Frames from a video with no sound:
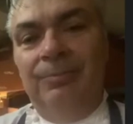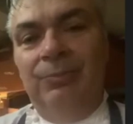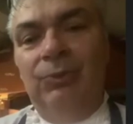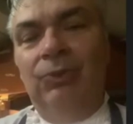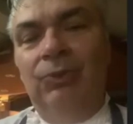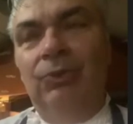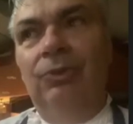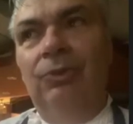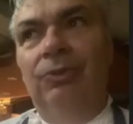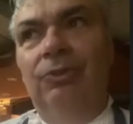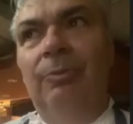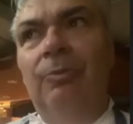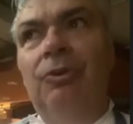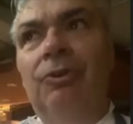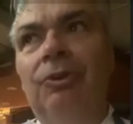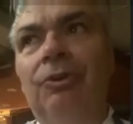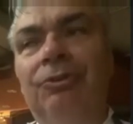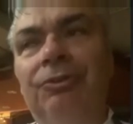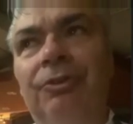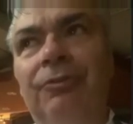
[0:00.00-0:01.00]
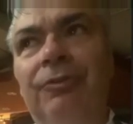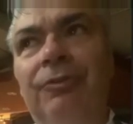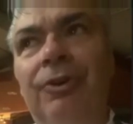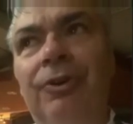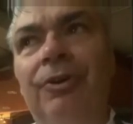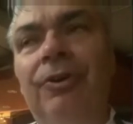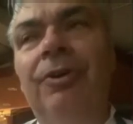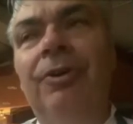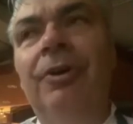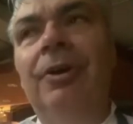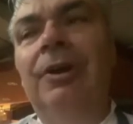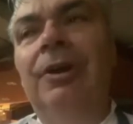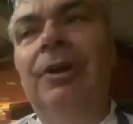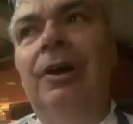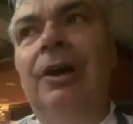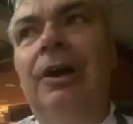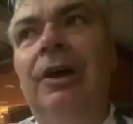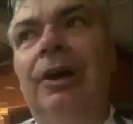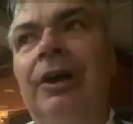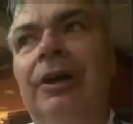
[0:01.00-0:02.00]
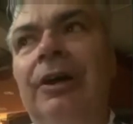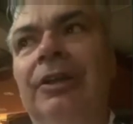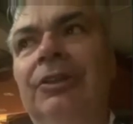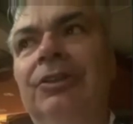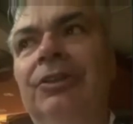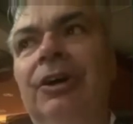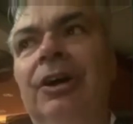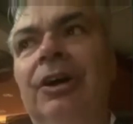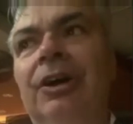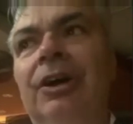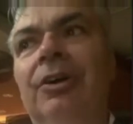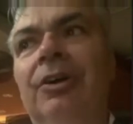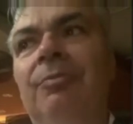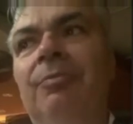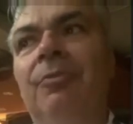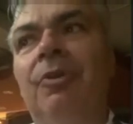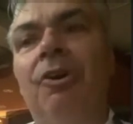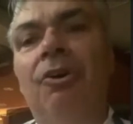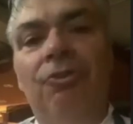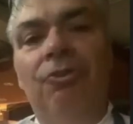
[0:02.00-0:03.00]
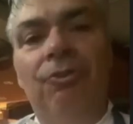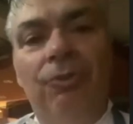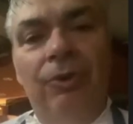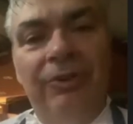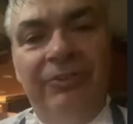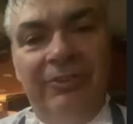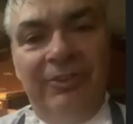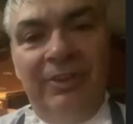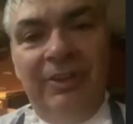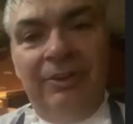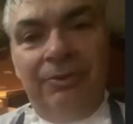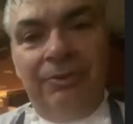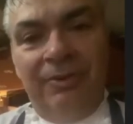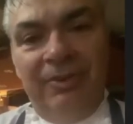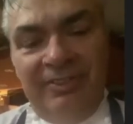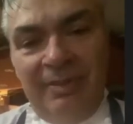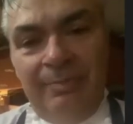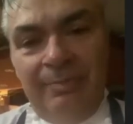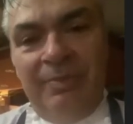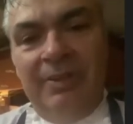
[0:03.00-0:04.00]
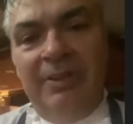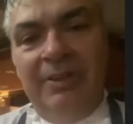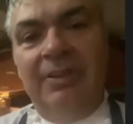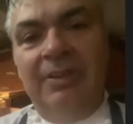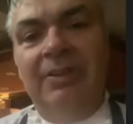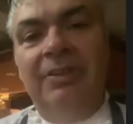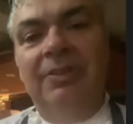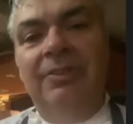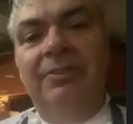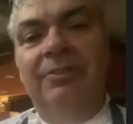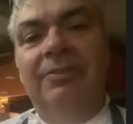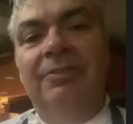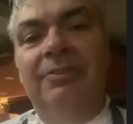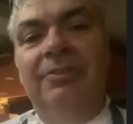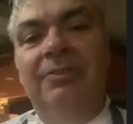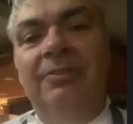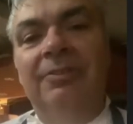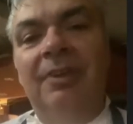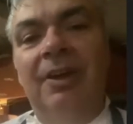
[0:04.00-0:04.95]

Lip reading: So some crossover and more rustic recipes.